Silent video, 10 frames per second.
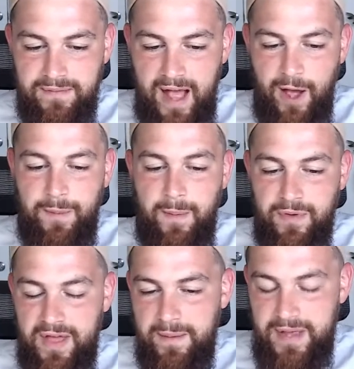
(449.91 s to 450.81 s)
I'll remember
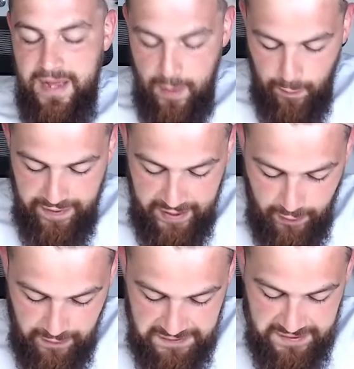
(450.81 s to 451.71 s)
them with a
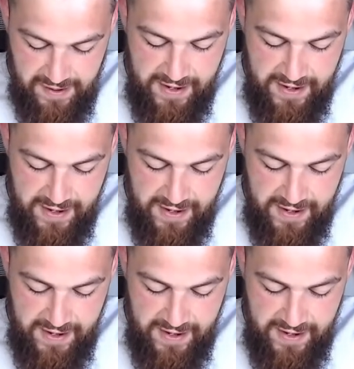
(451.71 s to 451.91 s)
curse.